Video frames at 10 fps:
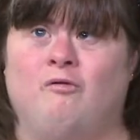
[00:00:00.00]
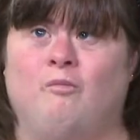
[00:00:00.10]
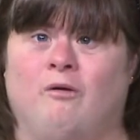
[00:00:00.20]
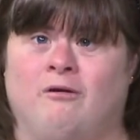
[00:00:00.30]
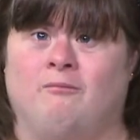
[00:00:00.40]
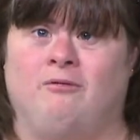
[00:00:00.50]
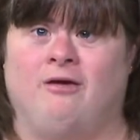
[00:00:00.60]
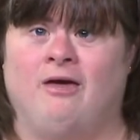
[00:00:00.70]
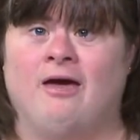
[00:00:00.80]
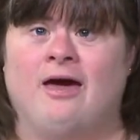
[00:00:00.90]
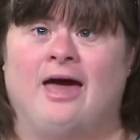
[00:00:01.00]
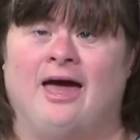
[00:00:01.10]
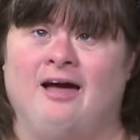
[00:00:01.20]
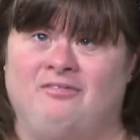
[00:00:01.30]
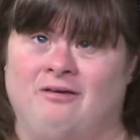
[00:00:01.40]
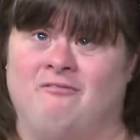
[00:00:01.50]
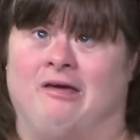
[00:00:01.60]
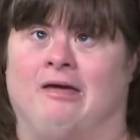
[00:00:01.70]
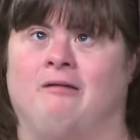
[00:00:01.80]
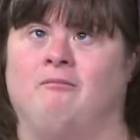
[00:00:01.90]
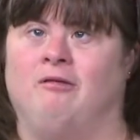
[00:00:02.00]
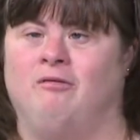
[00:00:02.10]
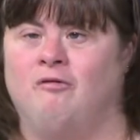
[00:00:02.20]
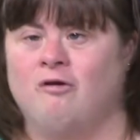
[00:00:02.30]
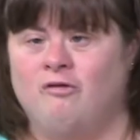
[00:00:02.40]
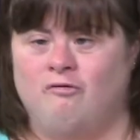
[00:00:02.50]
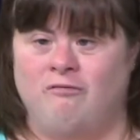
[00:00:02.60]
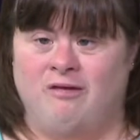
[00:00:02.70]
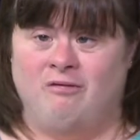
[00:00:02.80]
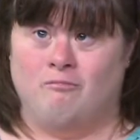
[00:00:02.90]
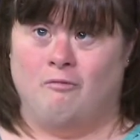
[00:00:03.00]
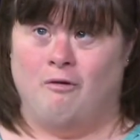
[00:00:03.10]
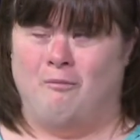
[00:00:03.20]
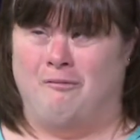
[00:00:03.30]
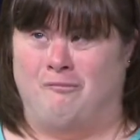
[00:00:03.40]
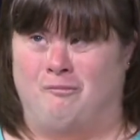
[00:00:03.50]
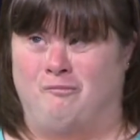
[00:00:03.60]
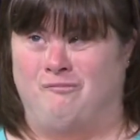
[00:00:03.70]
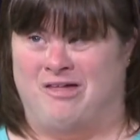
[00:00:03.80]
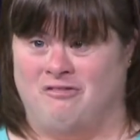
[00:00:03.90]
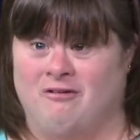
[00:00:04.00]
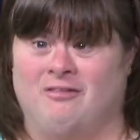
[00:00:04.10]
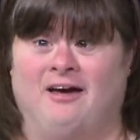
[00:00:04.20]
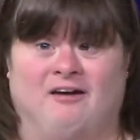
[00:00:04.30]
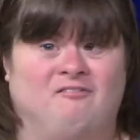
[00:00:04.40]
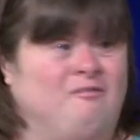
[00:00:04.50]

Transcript: want to be active and do things more with your life.